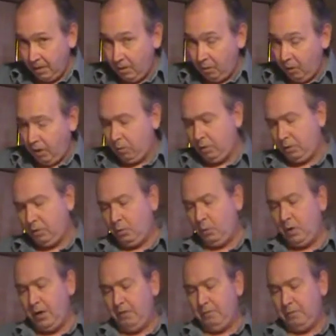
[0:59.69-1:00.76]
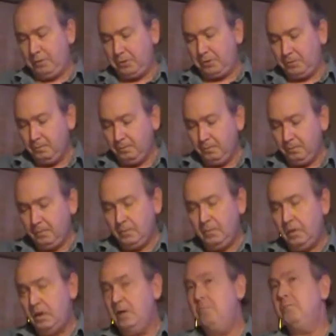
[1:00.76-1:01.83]
While with the Weavers,
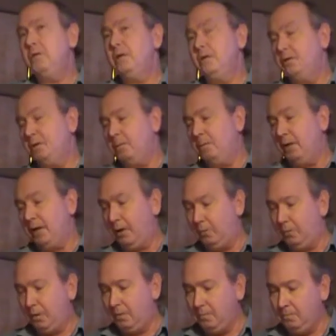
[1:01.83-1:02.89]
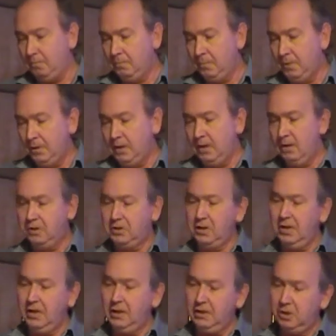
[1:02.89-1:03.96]
he'd been to the banquet, seen and